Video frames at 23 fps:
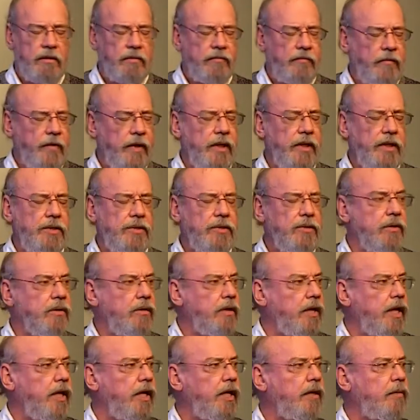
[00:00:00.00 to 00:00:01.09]
the face or a
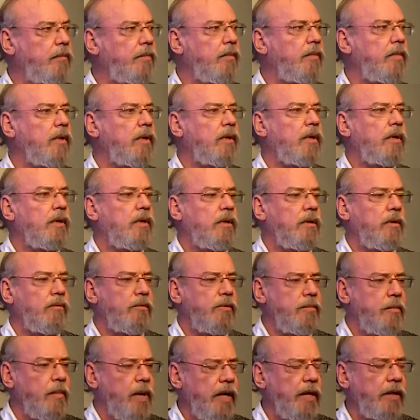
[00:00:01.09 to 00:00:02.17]
name, a
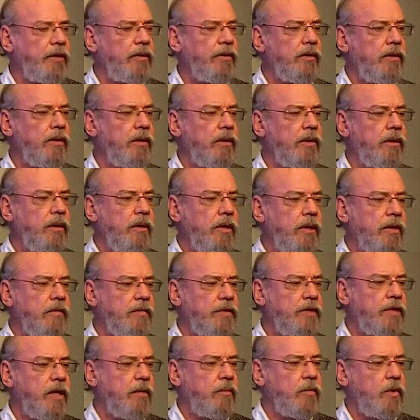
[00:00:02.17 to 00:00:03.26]
reminder of
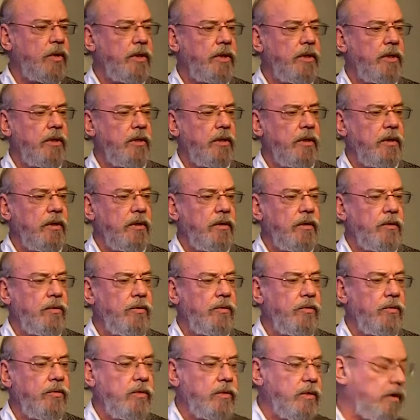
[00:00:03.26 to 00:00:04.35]
someone
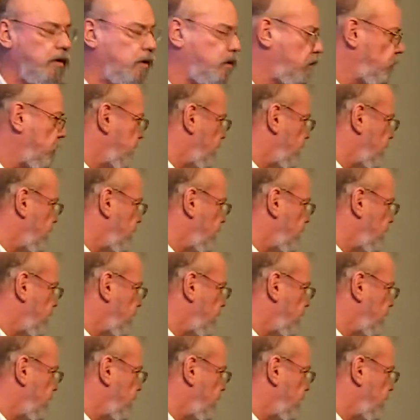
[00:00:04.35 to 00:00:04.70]
who